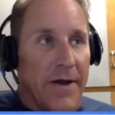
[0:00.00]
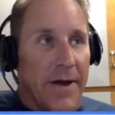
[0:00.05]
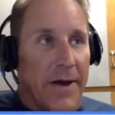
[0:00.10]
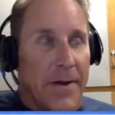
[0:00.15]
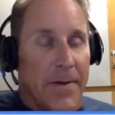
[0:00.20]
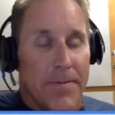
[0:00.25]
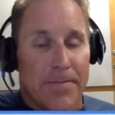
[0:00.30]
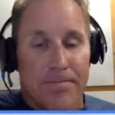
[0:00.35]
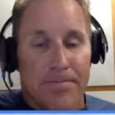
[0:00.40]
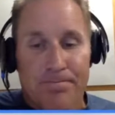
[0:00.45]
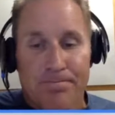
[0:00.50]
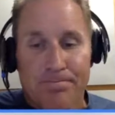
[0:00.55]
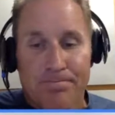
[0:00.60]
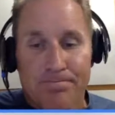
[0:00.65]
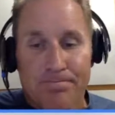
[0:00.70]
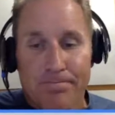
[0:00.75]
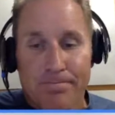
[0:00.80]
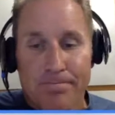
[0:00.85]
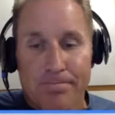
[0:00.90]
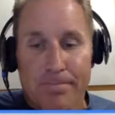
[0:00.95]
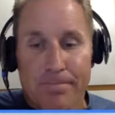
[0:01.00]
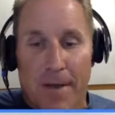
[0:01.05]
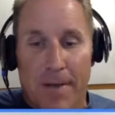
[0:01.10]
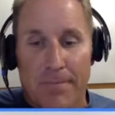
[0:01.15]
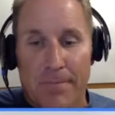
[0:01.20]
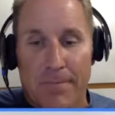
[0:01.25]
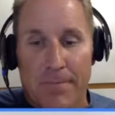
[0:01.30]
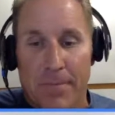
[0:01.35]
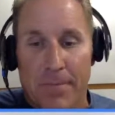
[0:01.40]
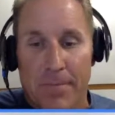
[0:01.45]

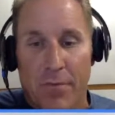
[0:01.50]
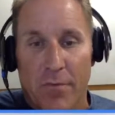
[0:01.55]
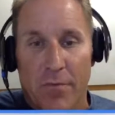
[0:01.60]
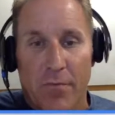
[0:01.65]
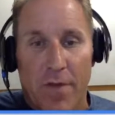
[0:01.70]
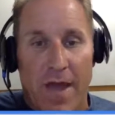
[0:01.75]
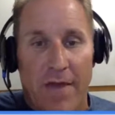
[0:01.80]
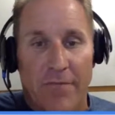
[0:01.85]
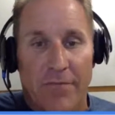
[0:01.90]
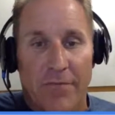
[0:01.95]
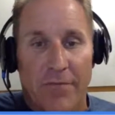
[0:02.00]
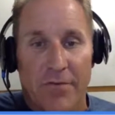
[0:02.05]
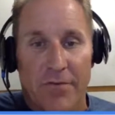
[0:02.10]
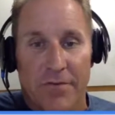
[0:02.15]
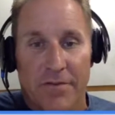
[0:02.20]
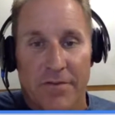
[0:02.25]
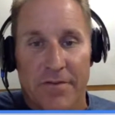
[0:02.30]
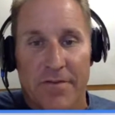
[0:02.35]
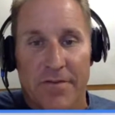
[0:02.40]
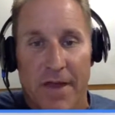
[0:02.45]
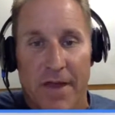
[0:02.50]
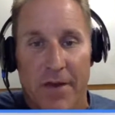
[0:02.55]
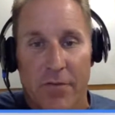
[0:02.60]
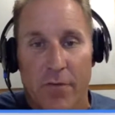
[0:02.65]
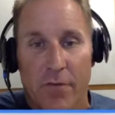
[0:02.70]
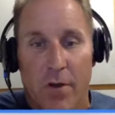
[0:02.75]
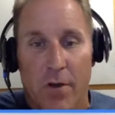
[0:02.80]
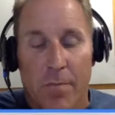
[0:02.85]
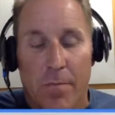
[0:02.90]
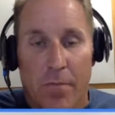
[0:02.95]
Popped up through the rafters and
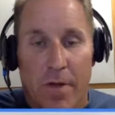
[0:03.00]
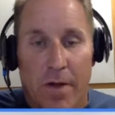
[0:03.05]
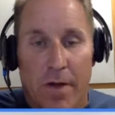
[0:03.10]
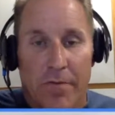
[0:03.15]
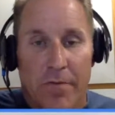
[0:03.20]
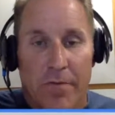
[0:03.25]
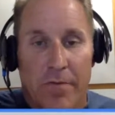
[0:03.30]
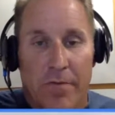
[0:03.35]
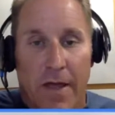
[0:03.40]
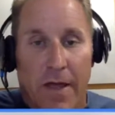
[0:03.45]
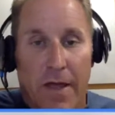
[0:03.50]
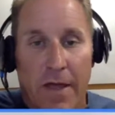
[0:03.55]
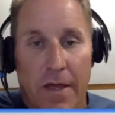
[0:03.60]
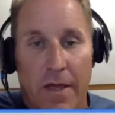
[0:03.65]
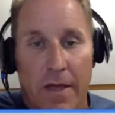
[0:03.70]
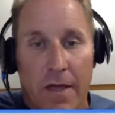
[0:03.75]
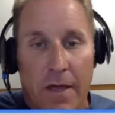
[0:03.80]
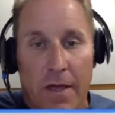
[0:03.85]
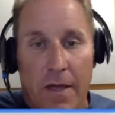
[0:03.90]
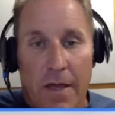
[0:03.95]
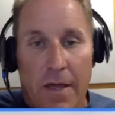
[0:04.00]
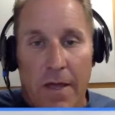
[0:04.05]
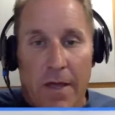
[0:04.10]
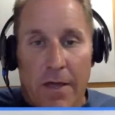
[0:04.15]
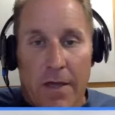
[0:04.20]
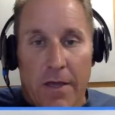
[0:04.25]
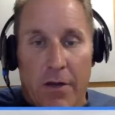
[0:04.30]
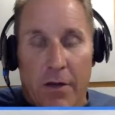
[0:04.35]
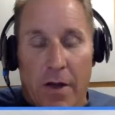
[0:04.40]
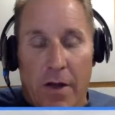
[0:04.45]
tied a rope around their neck.
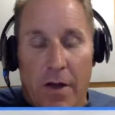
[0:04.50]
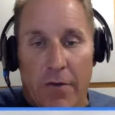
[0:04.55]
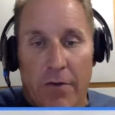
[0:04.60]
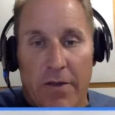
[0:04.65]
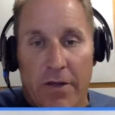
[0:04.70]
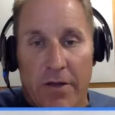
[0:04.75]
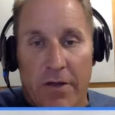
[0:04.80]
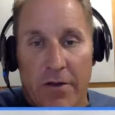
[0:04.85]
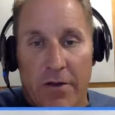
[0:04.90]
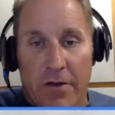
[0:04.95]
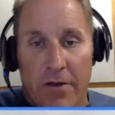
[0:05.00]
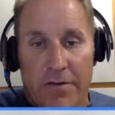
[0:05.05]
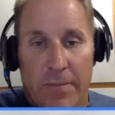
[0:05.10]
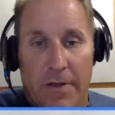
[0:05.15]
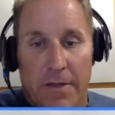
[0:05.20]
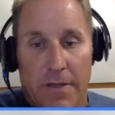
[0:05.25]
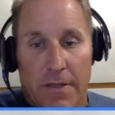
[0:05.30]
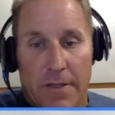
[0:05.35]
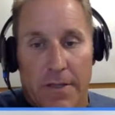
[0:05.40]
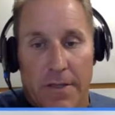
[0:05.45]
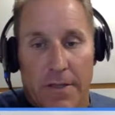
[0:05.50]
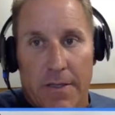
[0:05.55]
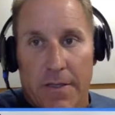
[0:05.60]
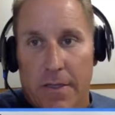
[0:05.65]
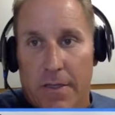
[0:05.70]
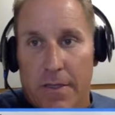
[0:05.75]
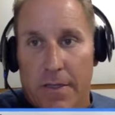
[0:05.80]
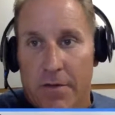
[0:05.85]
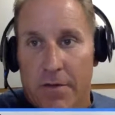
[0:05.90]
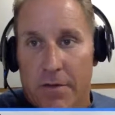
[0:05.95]
Out here typically
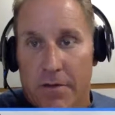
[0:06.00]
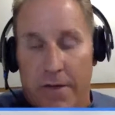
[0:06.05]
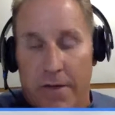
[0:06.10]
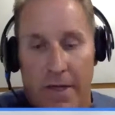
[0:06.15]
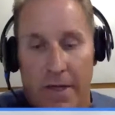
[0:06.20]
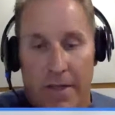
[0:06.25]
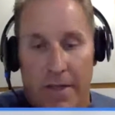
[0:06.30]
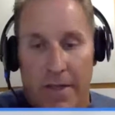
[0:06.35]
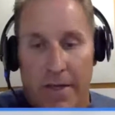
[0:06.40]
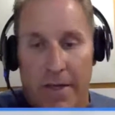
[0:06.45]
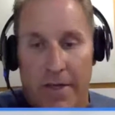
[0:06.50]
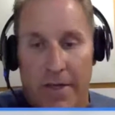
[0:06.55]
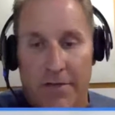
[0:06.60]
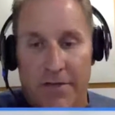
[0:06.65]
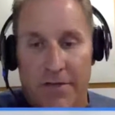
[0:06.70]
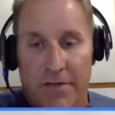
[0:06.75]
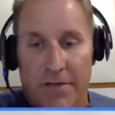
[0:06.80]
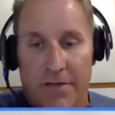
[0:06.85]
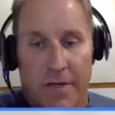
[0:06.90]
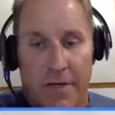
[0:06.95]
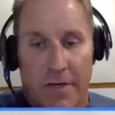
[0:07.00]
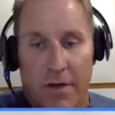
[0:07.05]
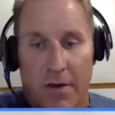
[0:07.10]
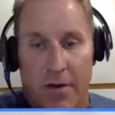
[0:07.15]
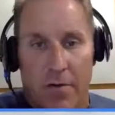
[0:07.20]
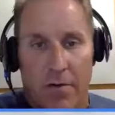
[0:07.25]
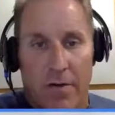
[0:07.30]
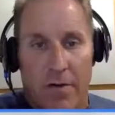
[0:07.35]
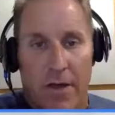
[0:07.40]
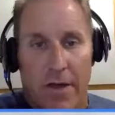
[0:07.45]
you'll get an engine, an
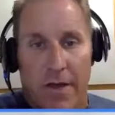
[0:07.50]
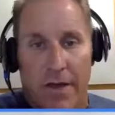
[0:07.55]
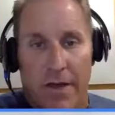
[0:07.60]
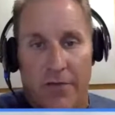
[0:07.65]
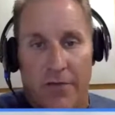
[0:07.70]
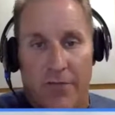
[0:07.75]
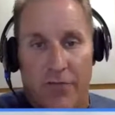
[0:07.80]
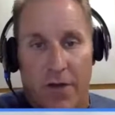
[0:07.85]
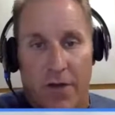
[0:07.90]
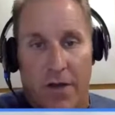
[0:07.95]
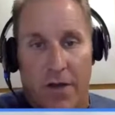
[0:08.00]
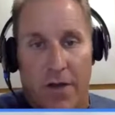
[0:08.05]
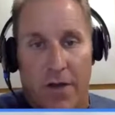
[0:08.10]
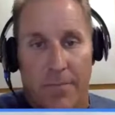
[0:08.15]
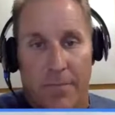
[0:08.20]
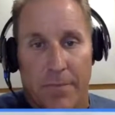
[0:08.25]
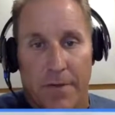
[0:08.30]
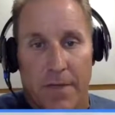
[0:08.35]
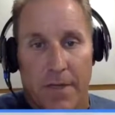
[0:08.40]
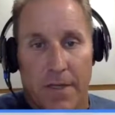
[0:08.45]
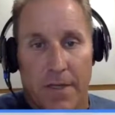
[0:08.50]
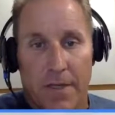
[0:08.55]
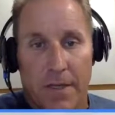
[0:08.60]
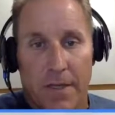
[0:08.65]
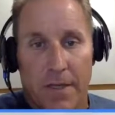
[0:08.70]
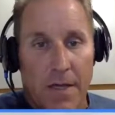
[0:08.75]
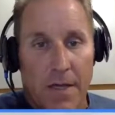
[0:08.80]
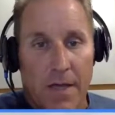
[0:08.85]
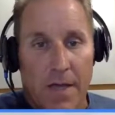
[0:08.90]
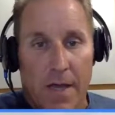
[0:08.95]
RA, a truck company,
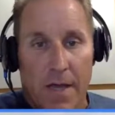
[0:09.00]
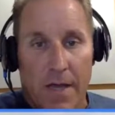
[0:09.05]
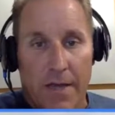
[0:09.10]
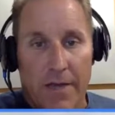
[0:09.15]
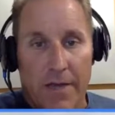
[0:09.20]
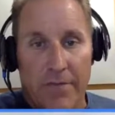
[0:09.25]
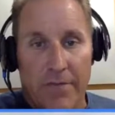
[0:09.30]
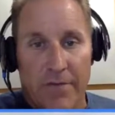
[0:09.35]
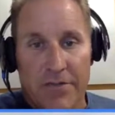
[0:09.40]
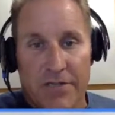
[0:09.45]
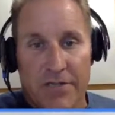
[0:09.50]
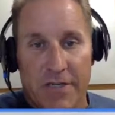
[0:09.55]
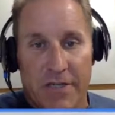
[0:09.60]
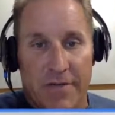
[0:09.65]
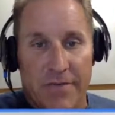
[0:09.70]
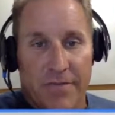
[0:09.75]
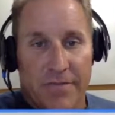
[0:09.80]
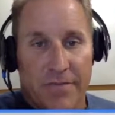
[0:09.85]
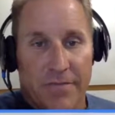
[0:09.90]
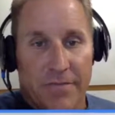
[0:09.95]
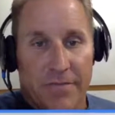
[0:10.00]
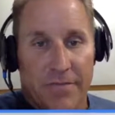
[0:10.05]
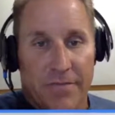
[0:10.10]
and even a chief.